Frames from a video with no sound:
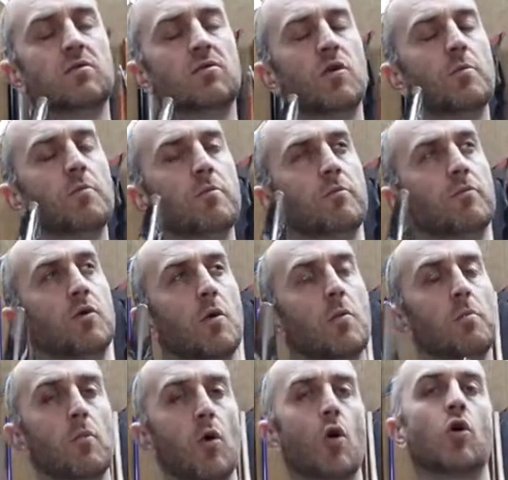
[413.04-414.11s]
the
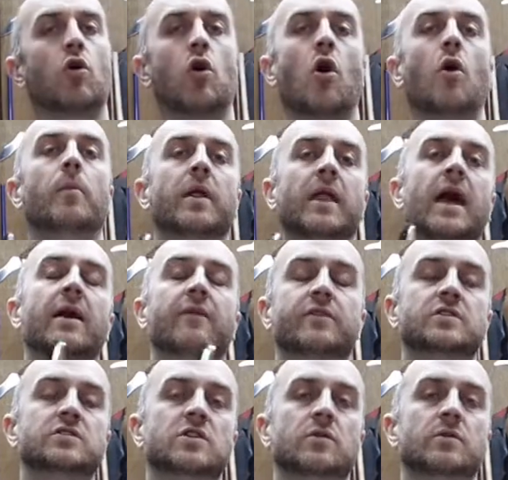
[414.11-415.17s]
more common out of
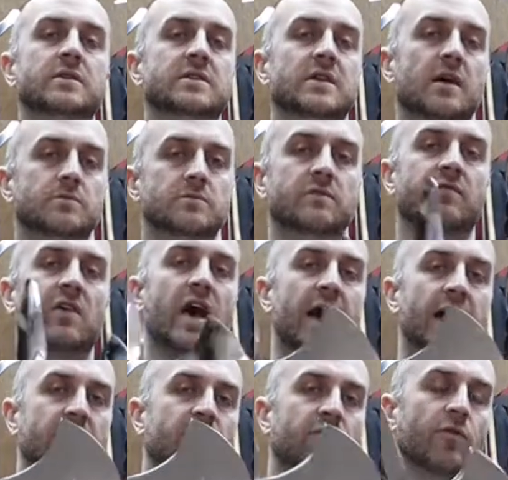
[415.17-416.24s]
the two in terms of the
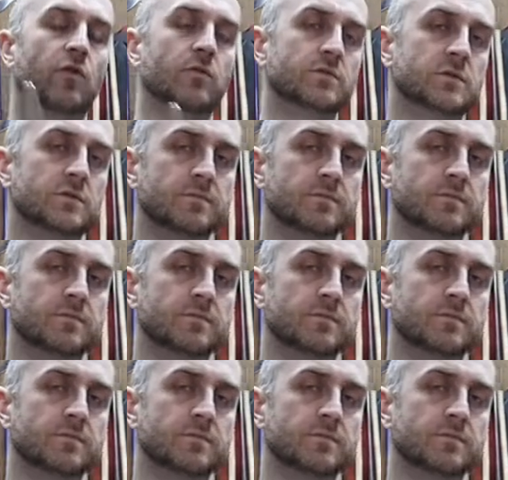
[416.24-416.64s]
axe forms.